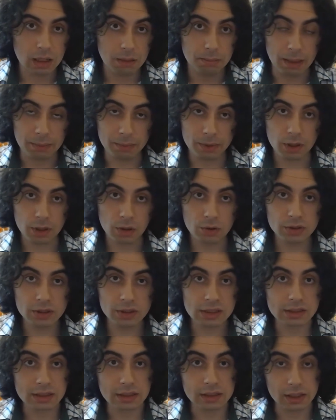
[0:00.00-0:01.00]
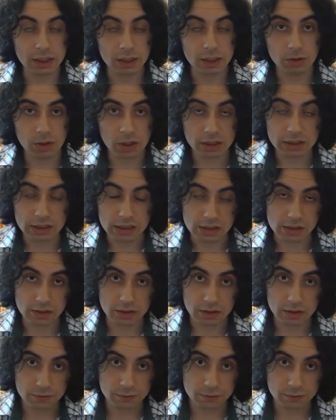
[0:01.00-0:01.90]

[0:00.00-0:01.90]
Babylonians and the Iranians